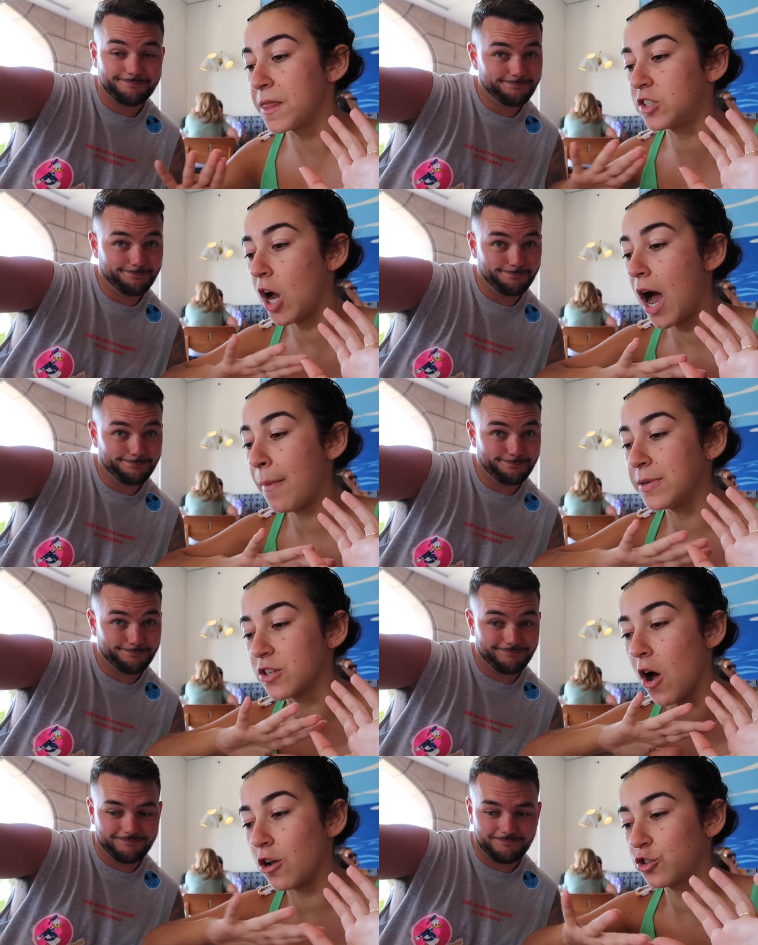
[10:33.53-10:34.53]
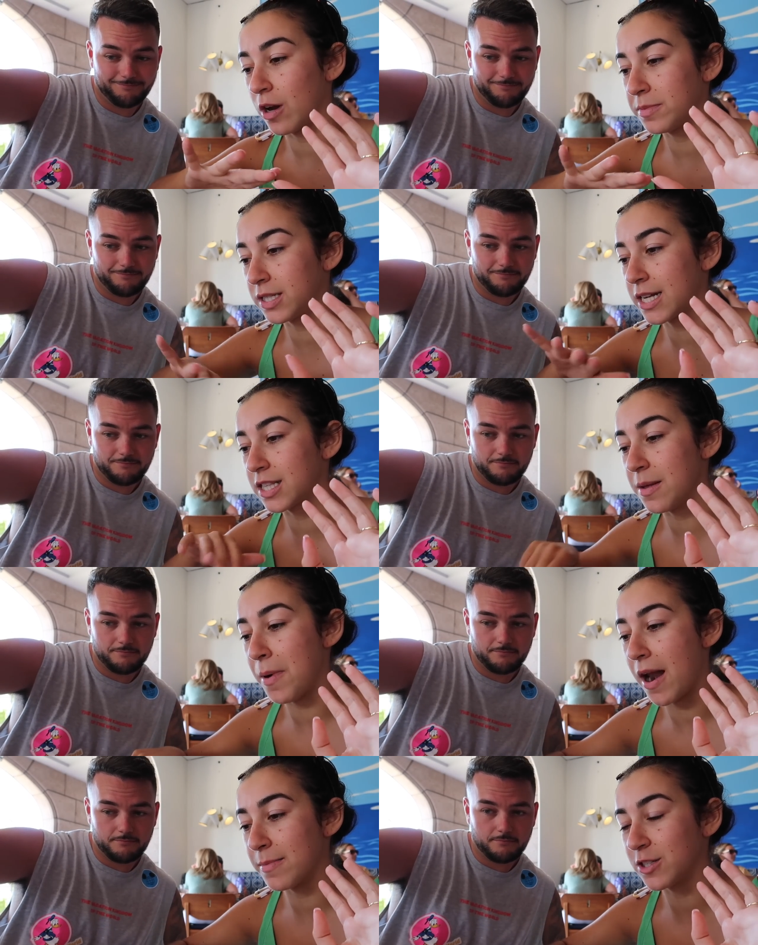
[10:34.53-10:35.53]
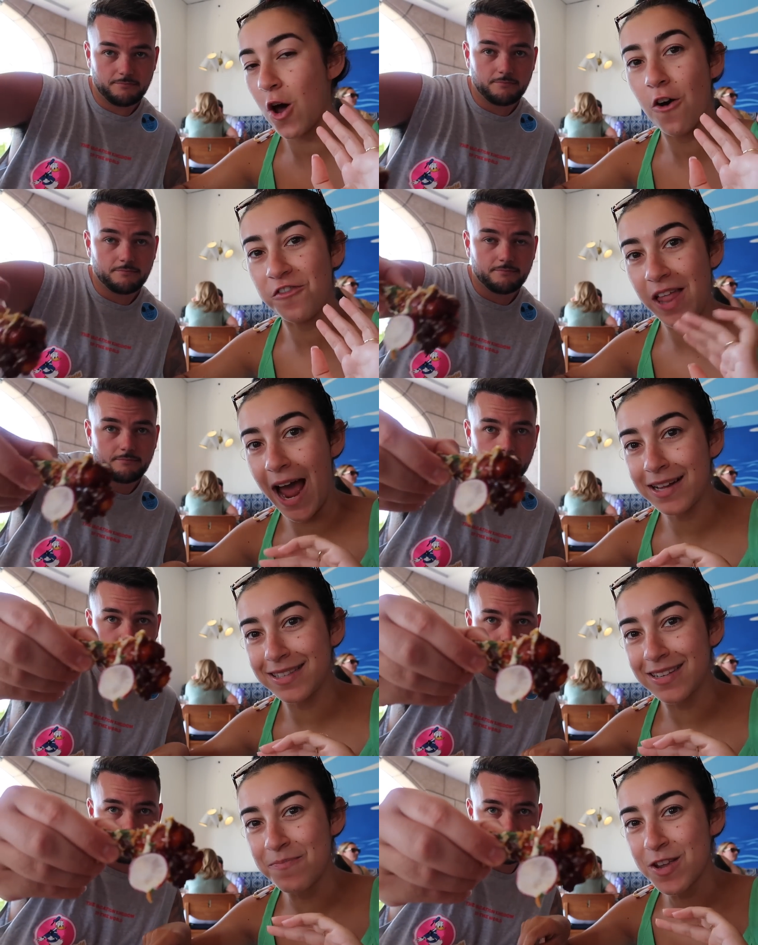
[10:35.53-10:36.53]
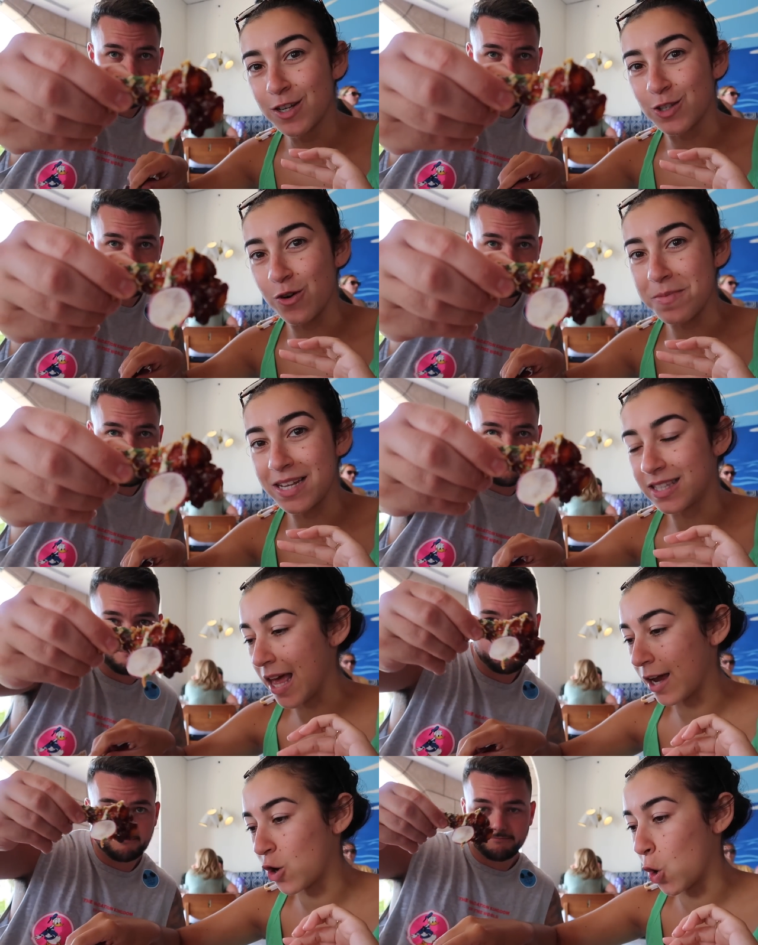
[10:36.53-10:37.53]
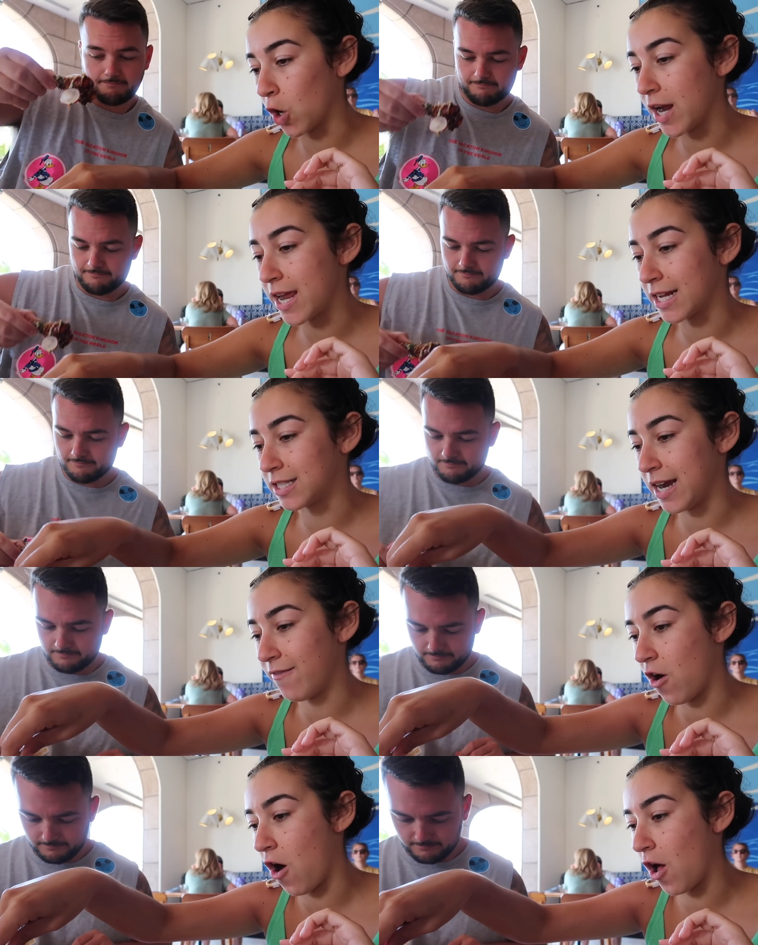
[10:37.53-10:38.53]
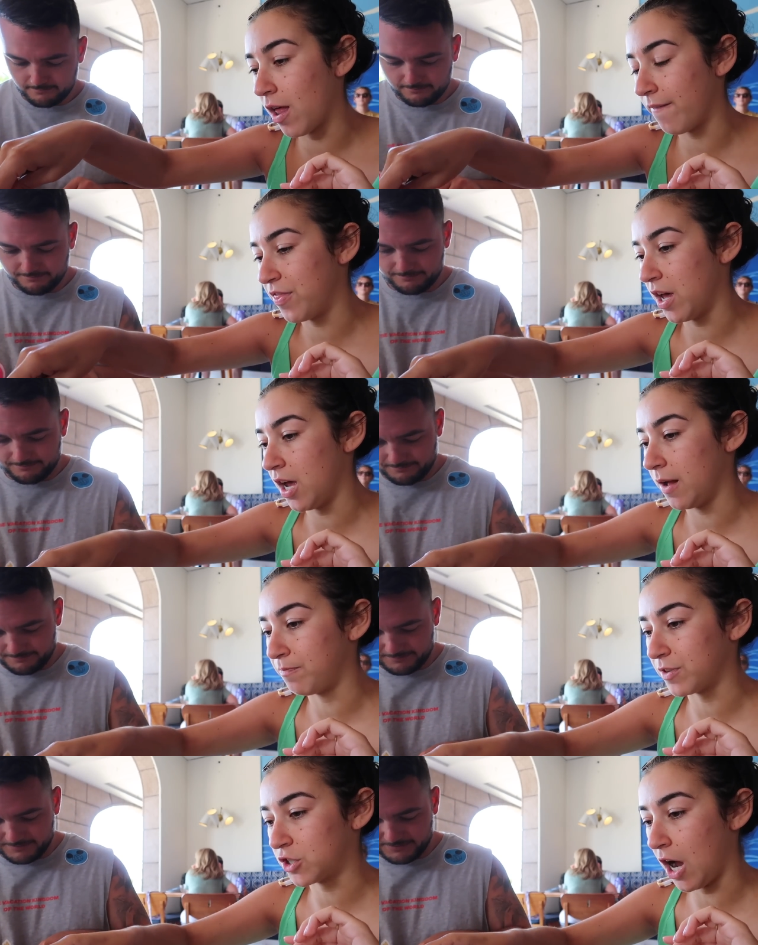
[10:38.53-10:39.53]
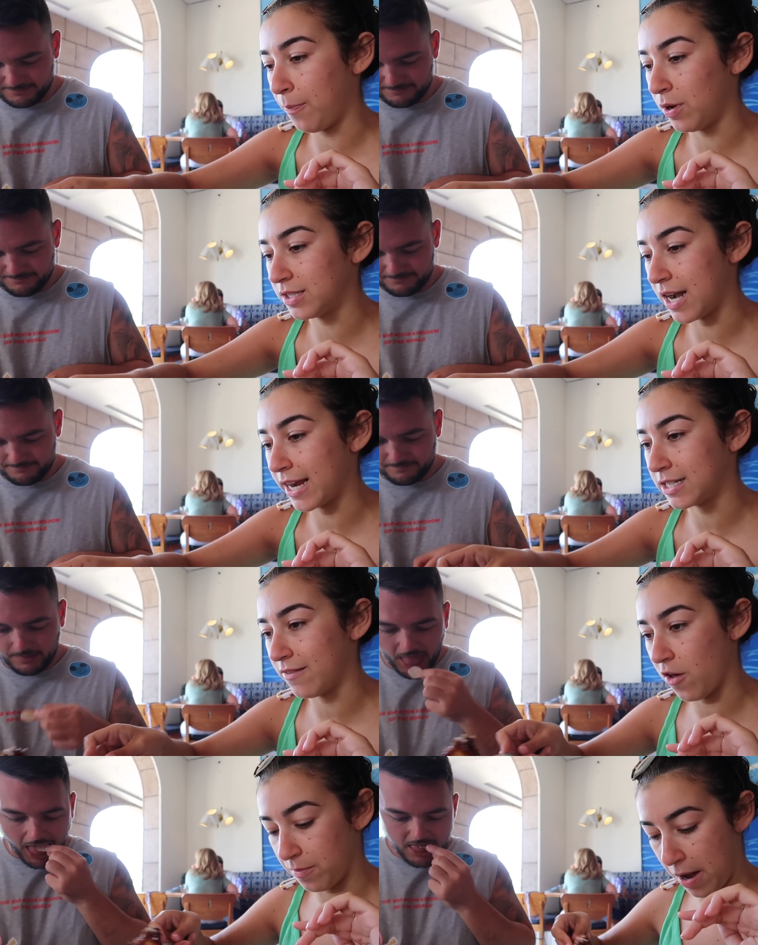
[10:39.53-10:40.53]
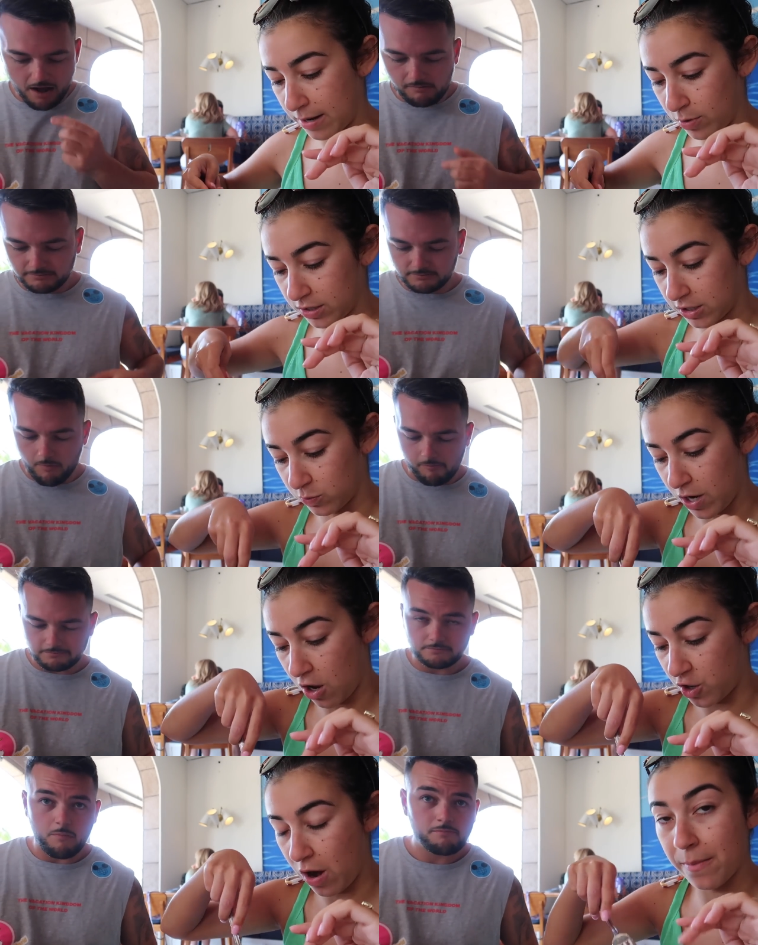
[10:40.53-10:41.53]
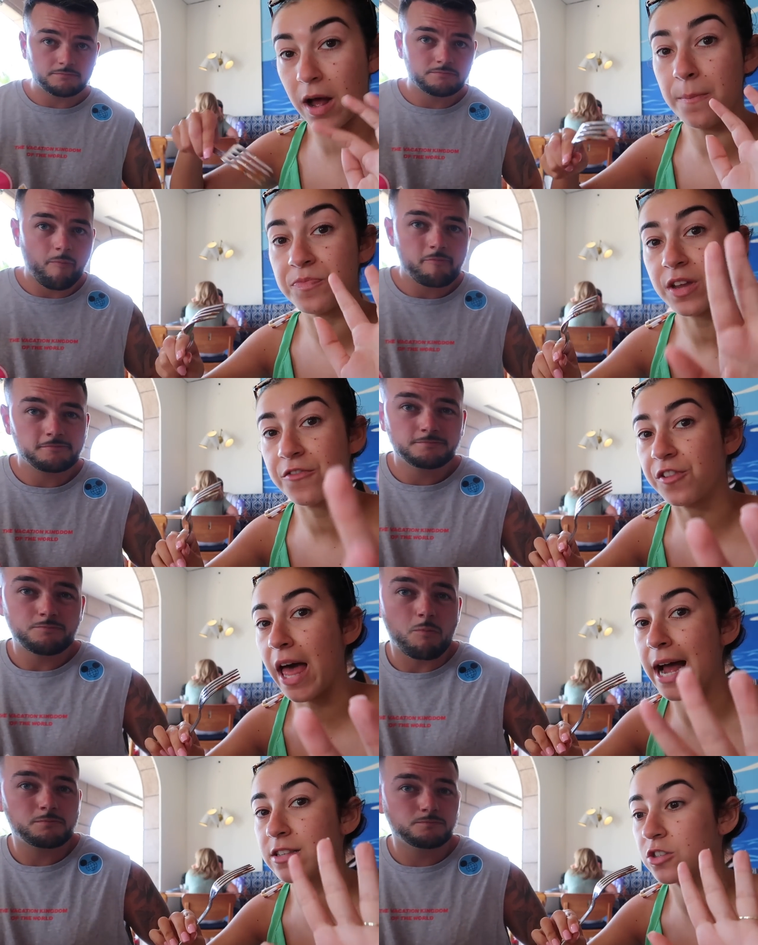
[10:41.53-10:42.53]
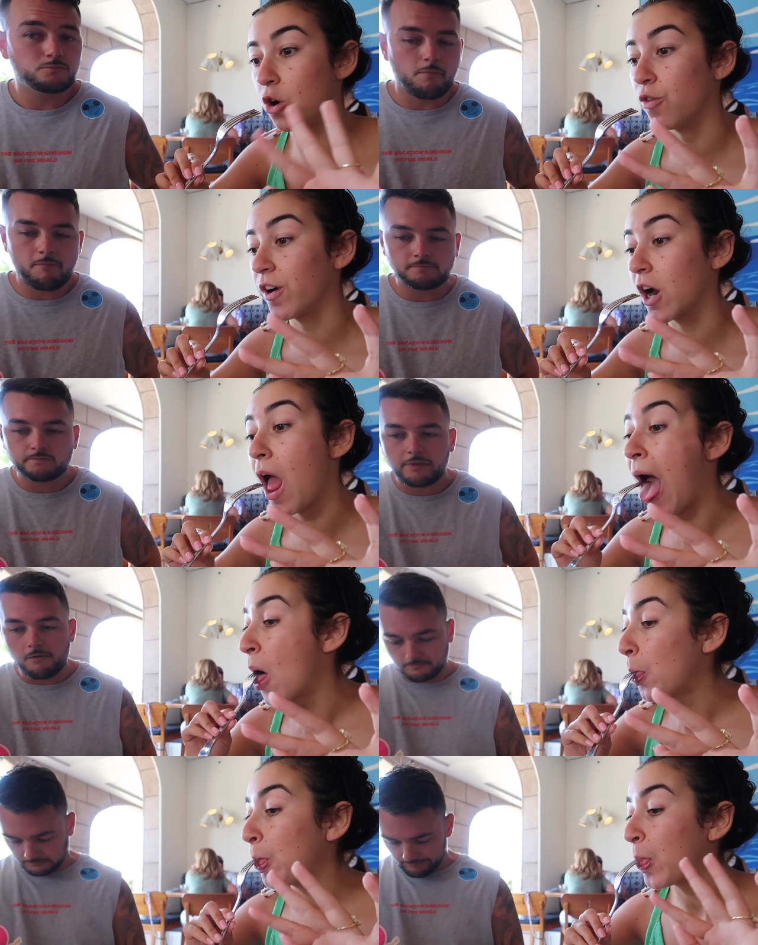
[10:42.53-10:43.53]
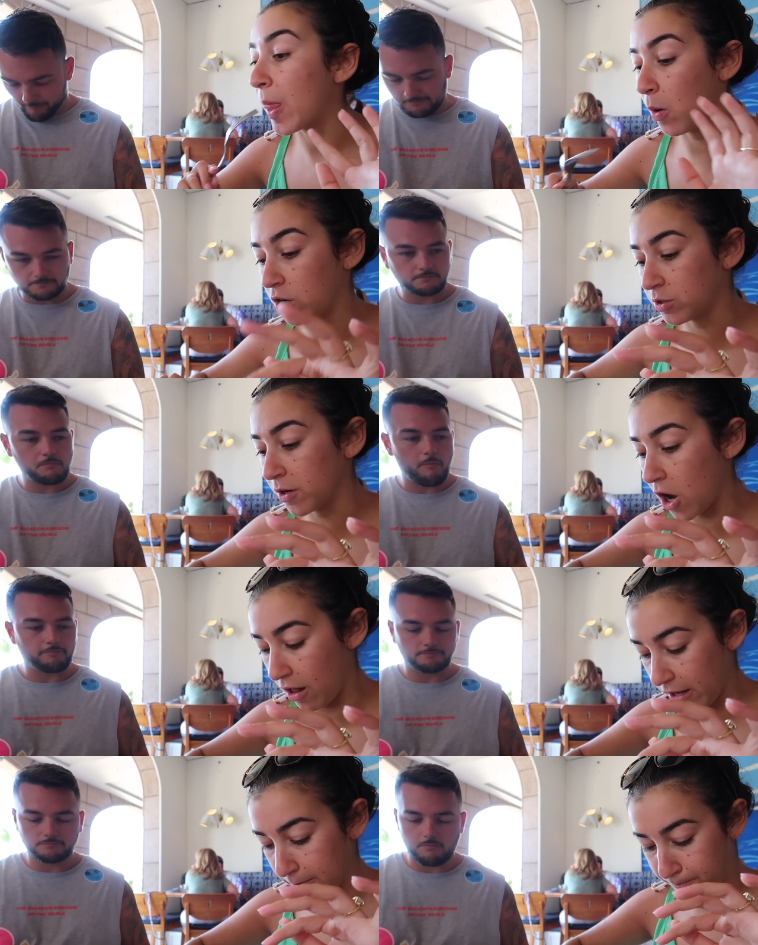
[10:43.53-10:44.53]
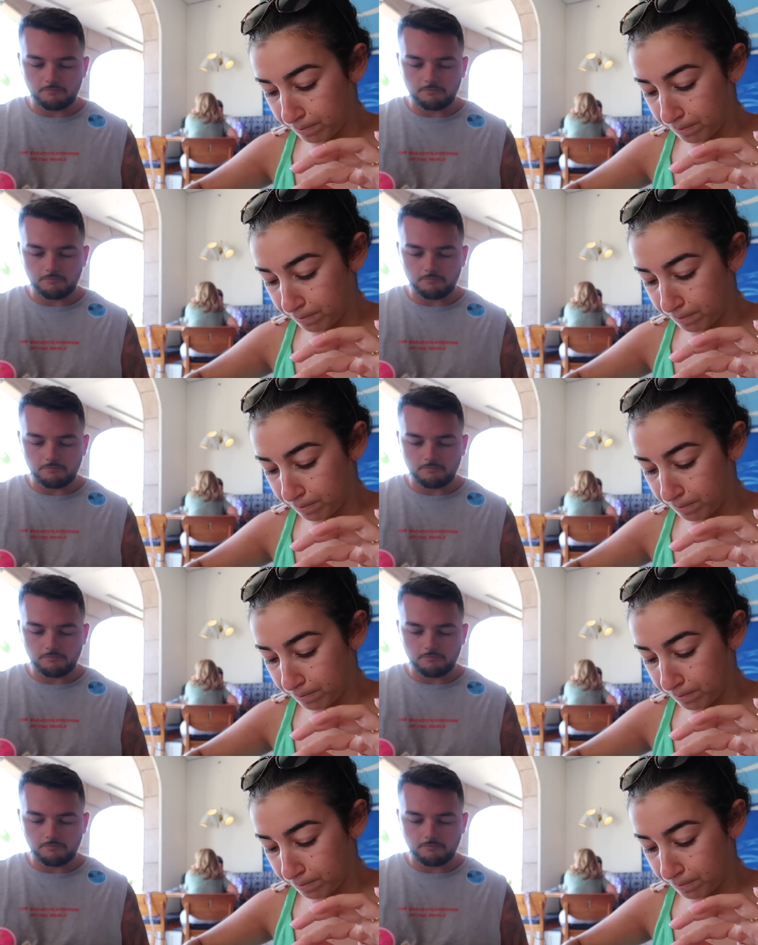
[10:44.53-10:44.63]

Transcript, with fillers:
Speaker 1: the top is all drumsticks and the bottom is all flats. So it means that Corey gets to have all of the top ones and I get to have all the bottom ones because we all know I'm a flat over a whatchamacallit.